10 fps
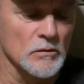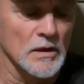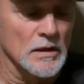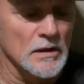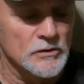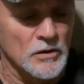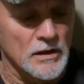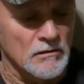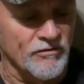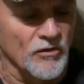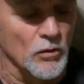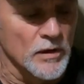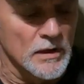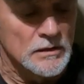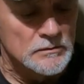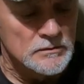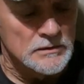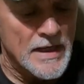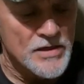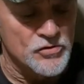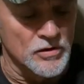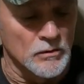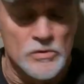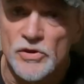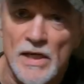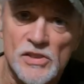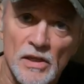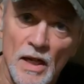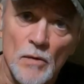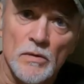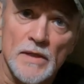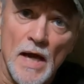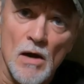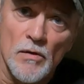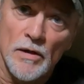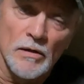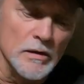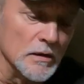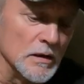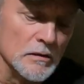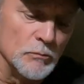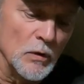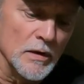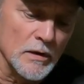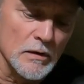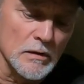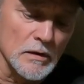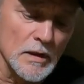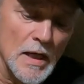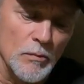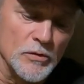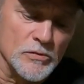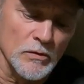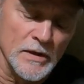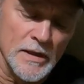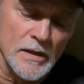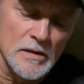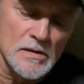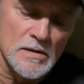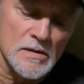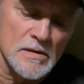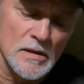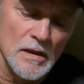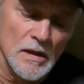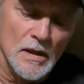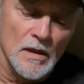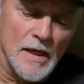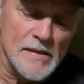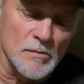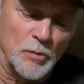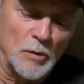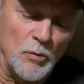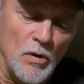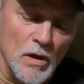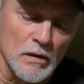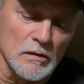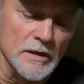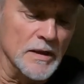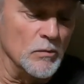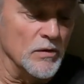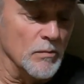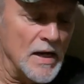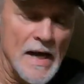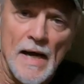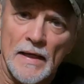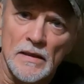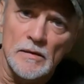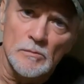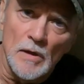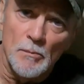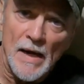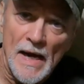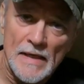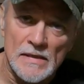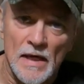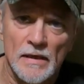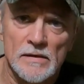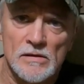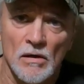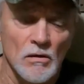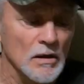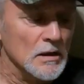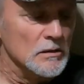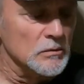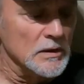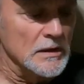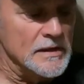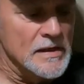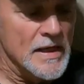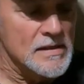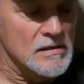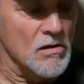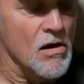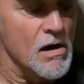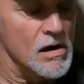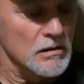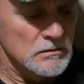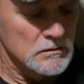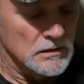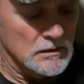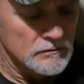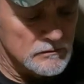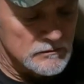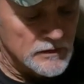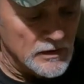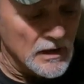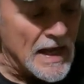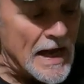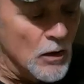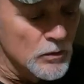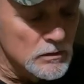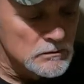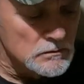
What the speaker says: I took it to Florida last year when Jason and I went down there, and the gobblers really hit it. This is has a purple heart lid with a mahogany box on it, so really nice call, very loud.